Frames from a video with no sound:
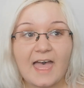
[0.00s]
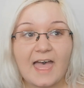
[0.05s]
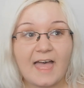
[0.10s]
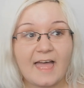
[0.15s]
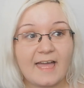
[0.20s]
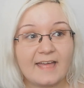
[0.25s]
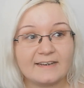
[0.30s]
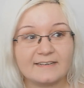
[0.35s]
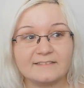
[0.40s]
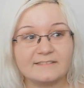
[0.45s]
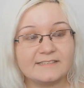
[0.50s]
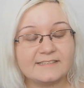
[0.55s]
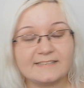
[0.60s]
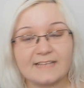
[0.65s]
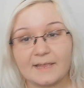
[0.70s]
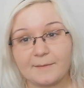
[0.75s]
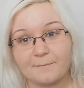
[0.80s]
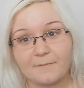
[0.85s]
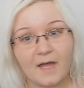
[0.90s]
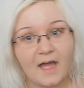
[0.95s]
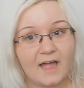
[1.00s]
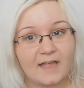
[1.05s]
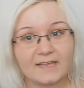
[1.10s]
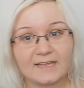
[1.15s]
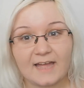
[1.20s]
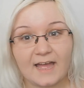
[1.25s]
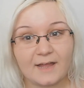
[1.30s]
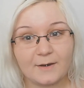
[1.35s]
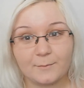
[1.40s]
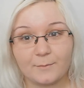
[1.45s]
and the same, I
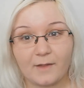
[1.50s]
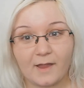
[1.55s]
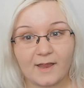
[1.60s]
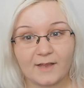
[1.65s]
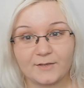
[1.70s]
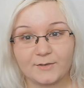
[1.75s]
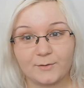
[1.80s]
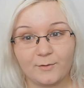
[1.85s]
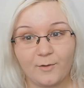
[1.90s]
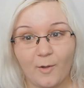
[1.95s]
can't wait to